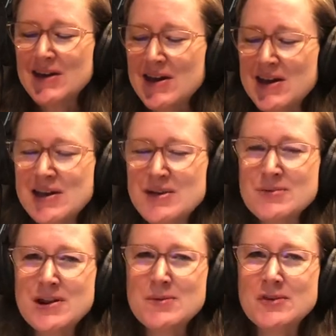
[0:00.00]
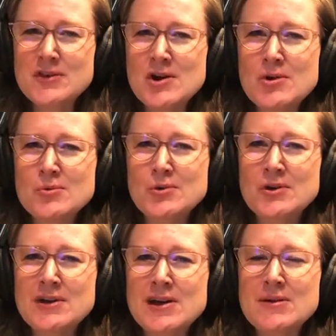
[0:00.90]
Hi, my name is Sarah
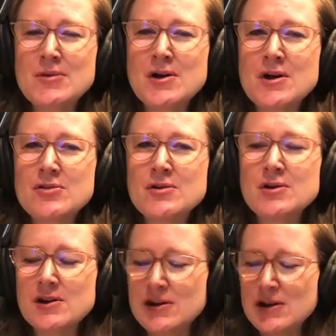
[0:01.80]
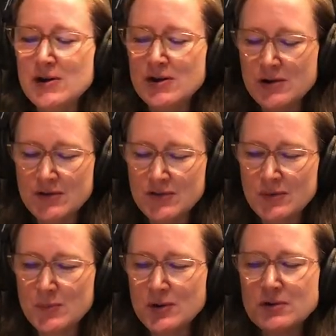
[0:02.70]
Ruhl. I am the author and narrator of
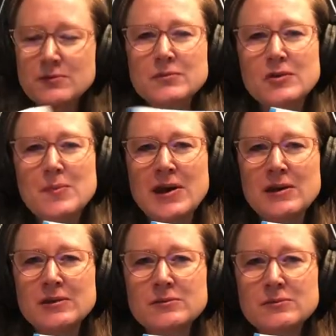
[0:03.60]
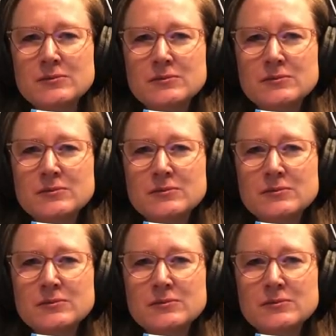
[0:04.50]
this book, Smile,